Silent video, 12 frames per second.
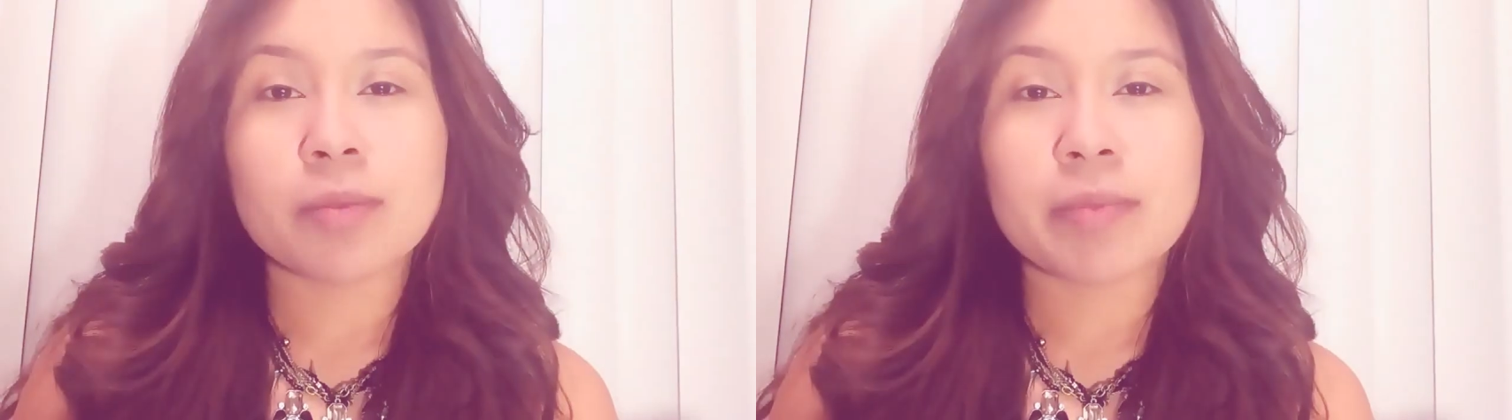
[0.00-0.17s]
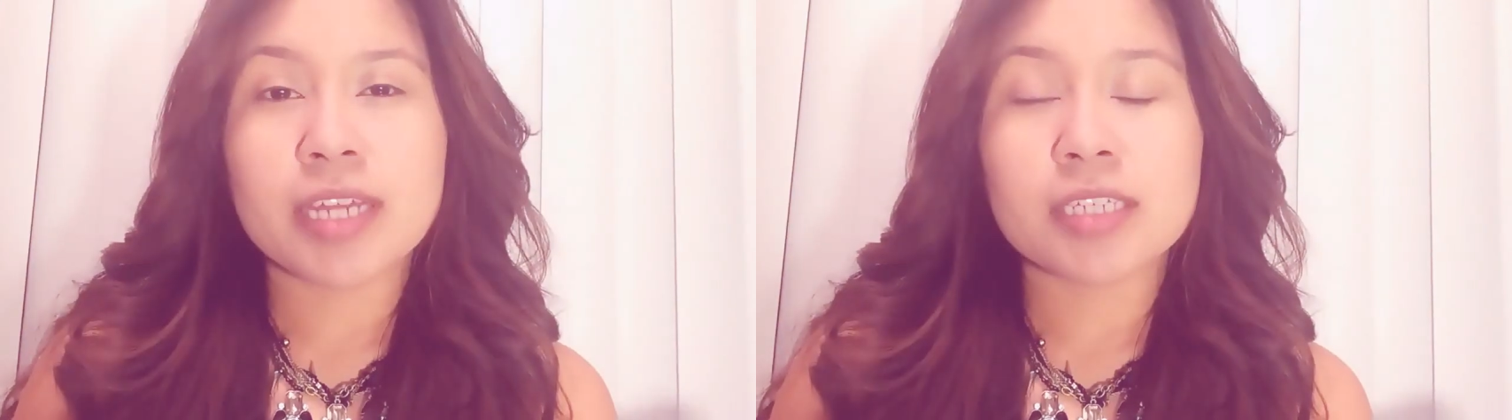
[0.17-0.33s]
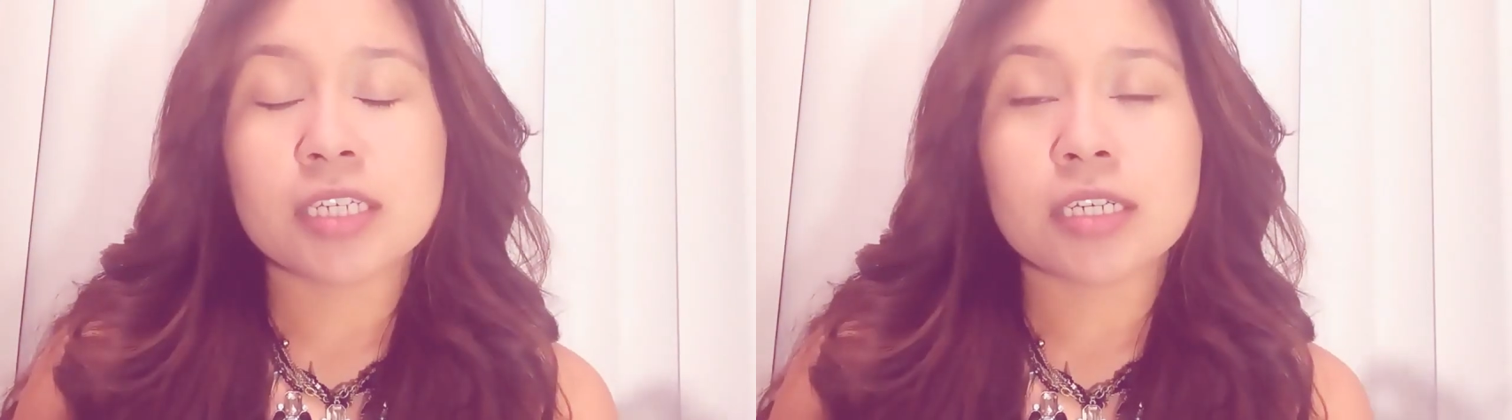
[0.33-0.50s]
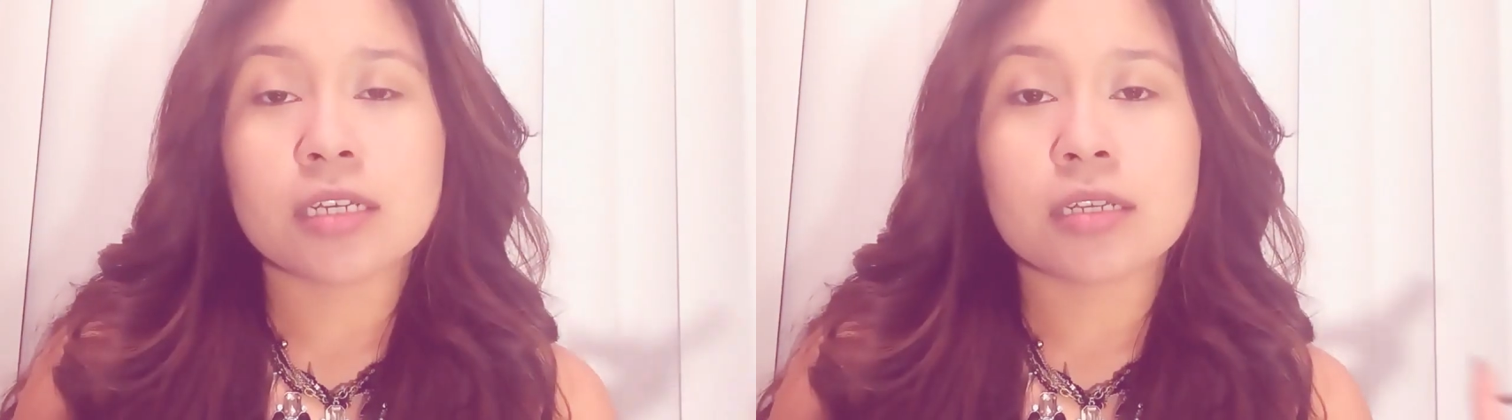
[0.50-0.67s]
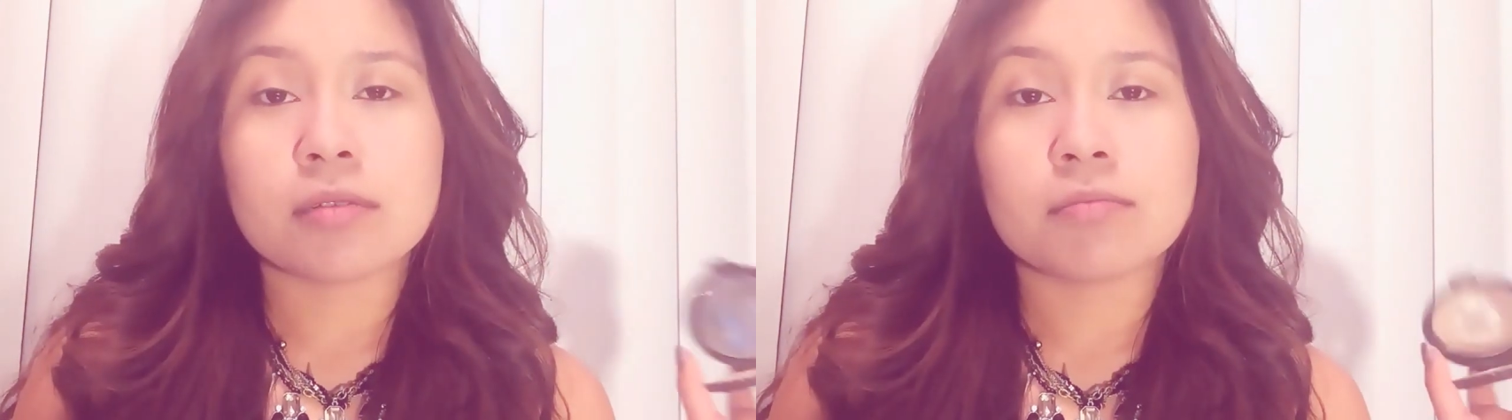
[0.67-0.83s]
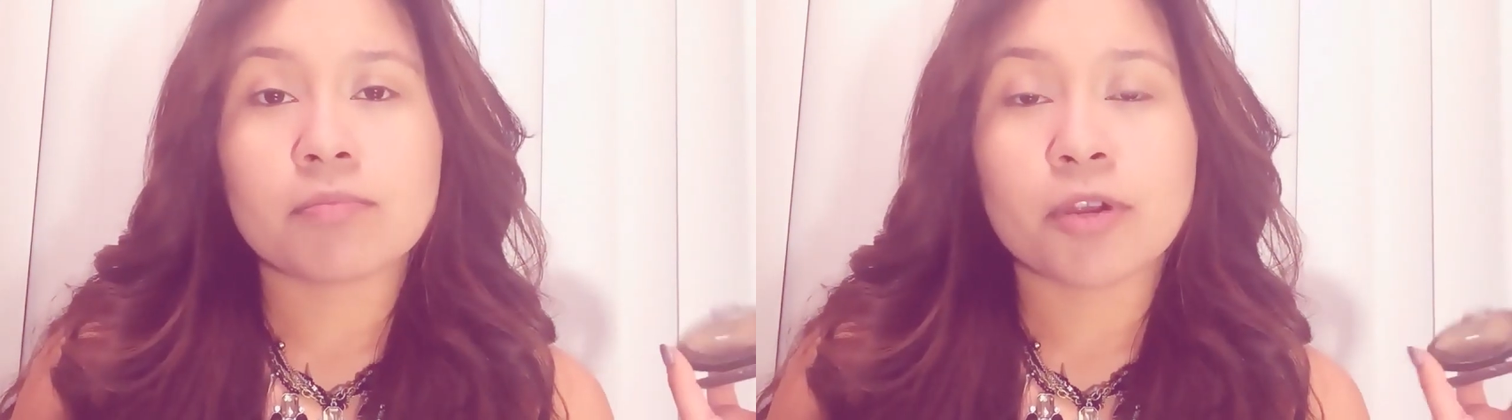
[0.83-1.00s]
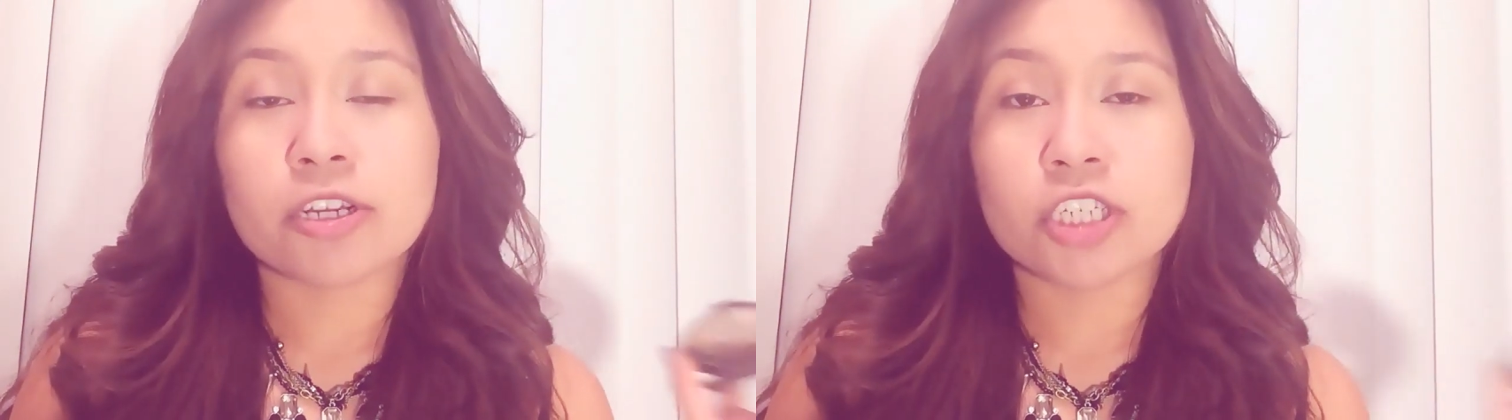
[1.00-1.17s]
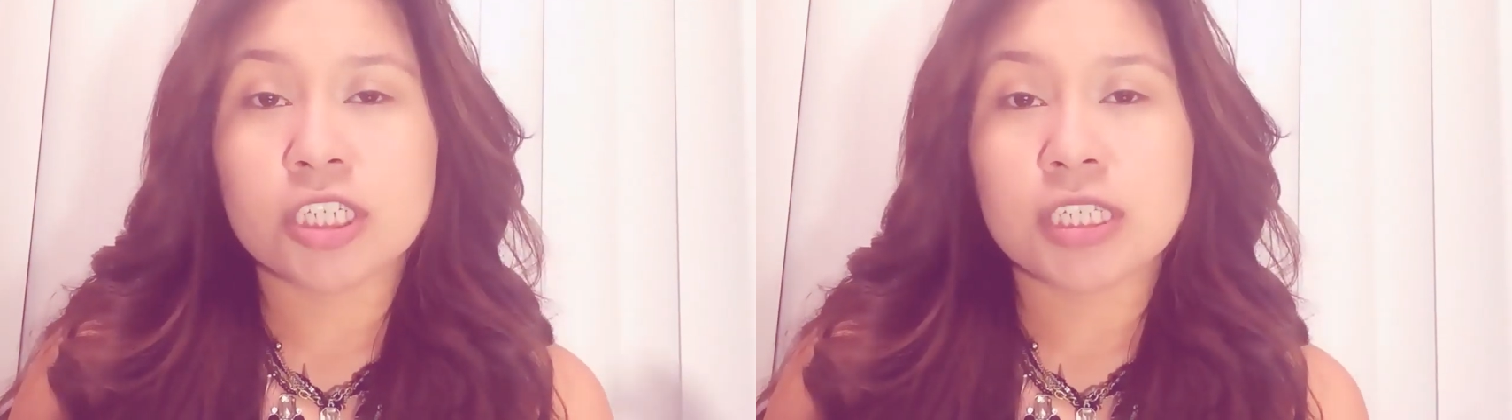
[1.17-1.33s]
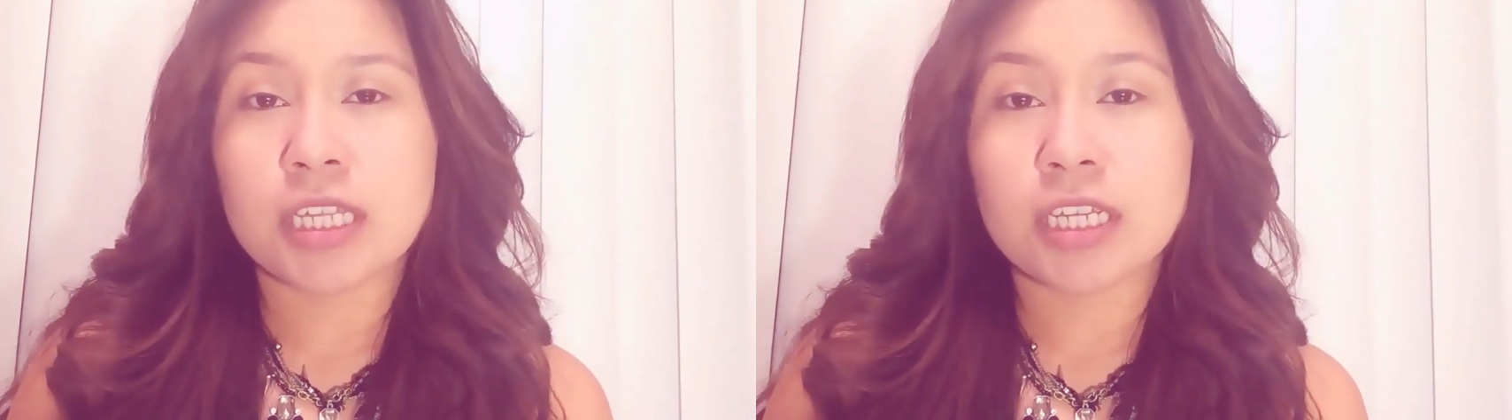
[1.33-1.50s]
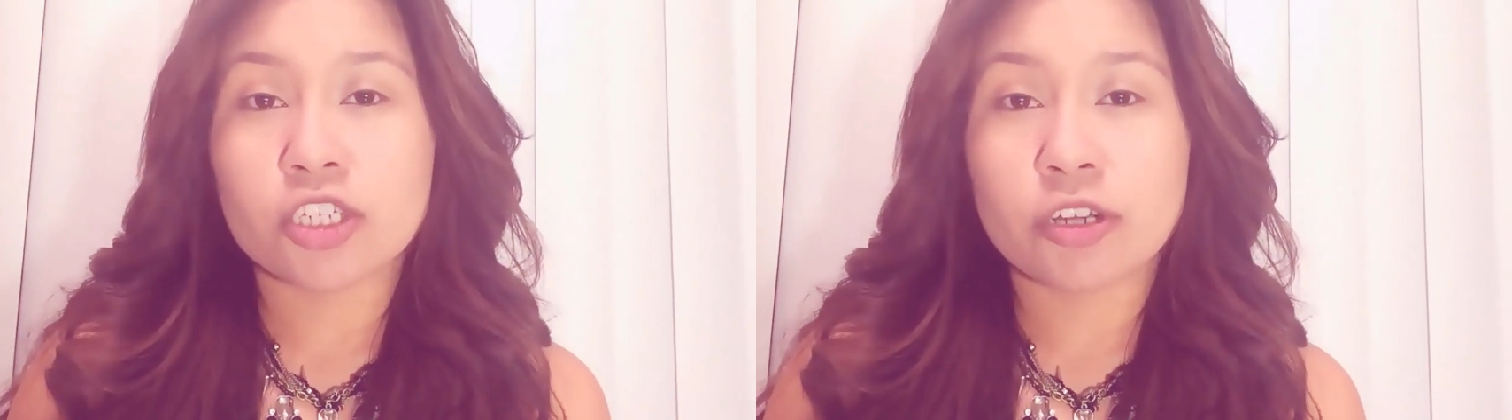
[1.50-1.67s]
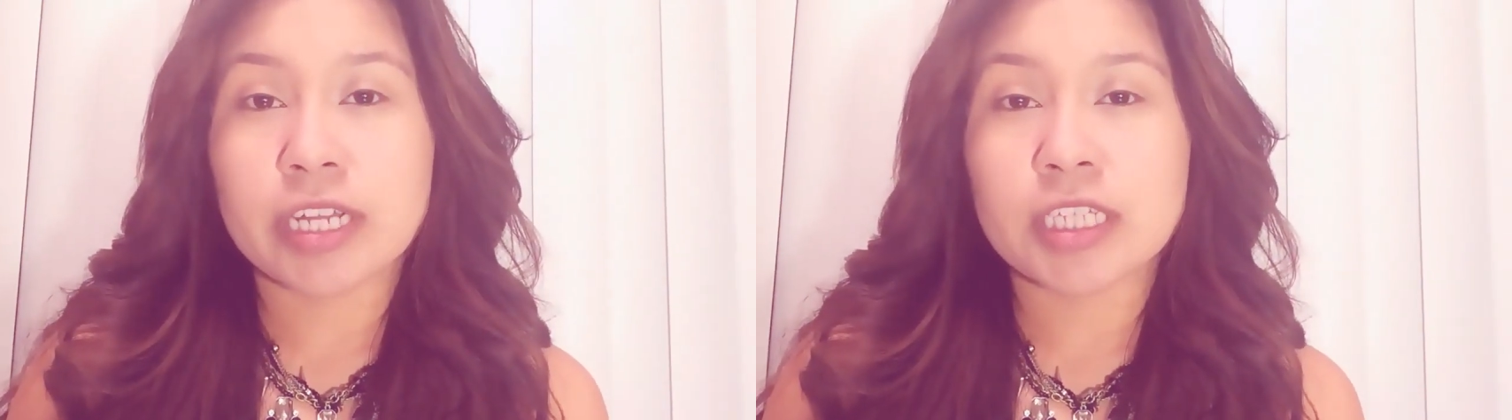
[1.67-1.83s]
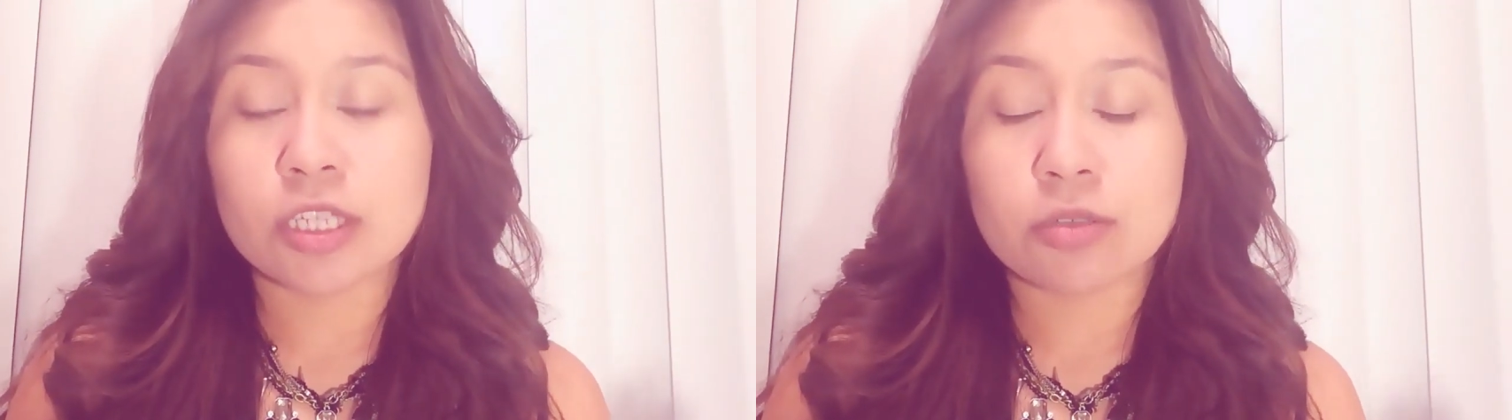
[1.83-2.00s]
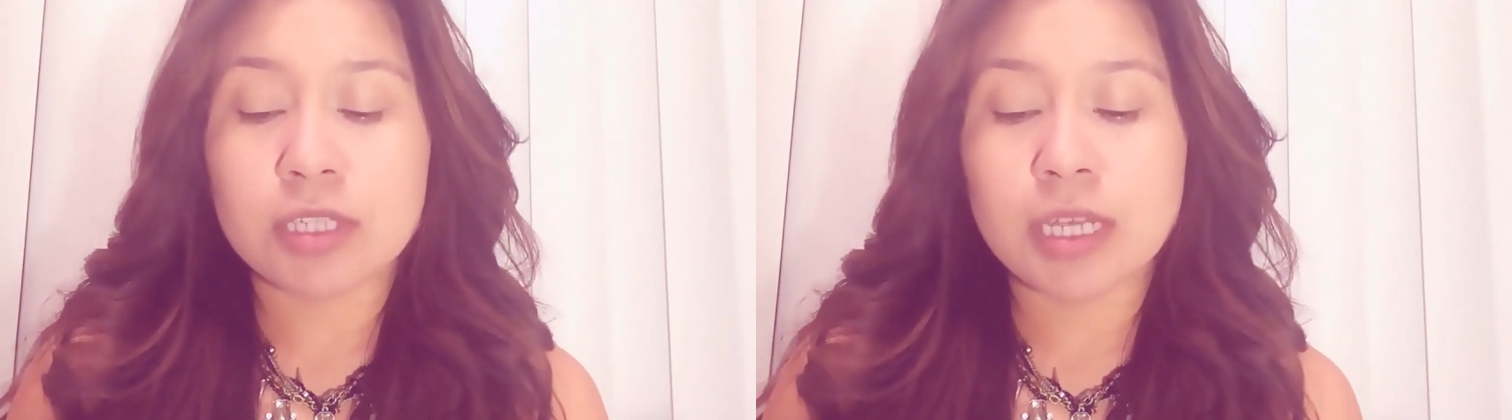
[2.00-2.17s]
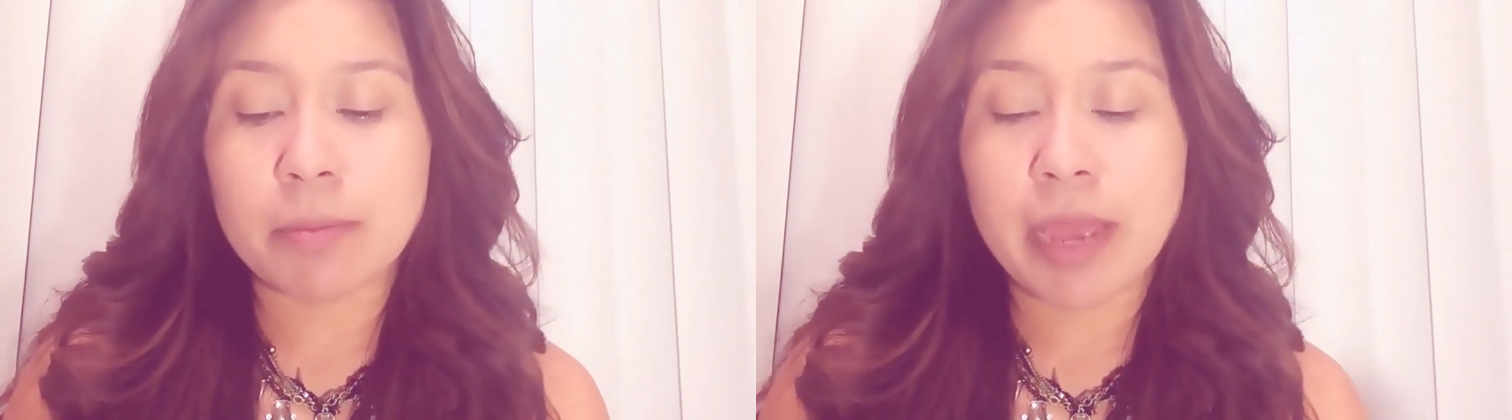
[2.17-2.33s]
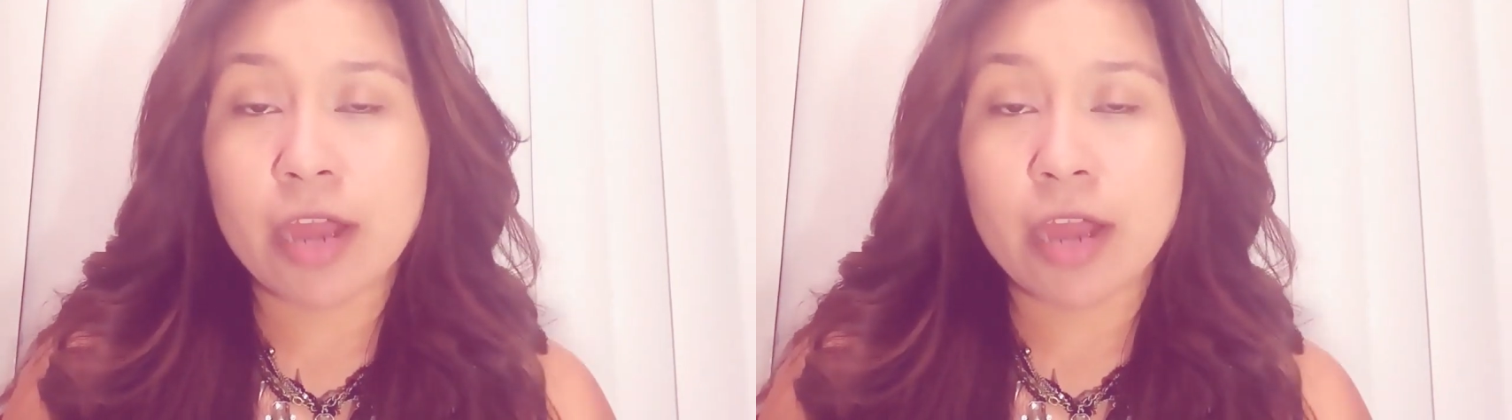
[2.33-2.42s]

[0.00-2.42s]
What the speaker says: meant to purchase the translucent